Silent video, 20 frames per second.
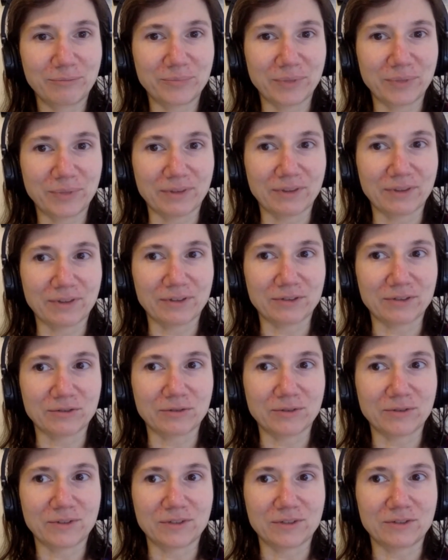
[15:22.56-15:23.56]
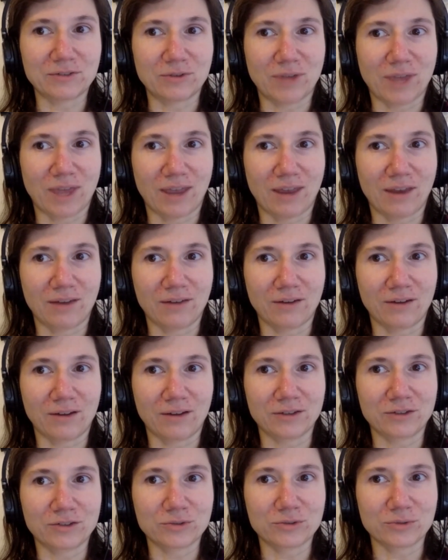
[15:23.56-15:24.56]
But the truth is, you
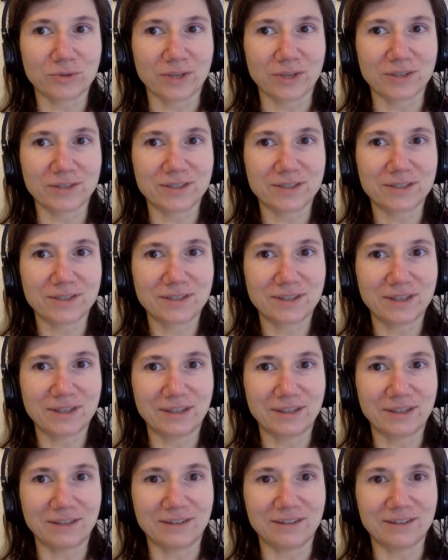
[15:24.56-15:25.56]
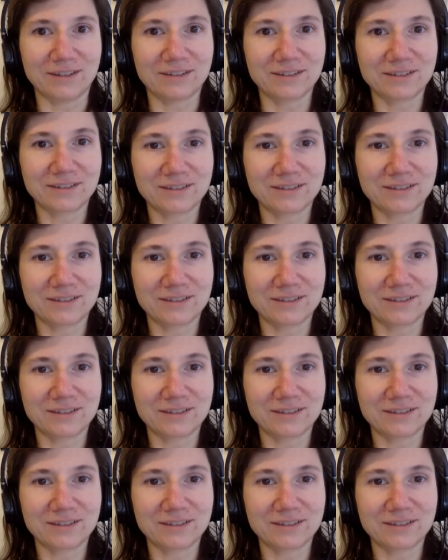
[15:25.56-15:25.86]
cannot trust in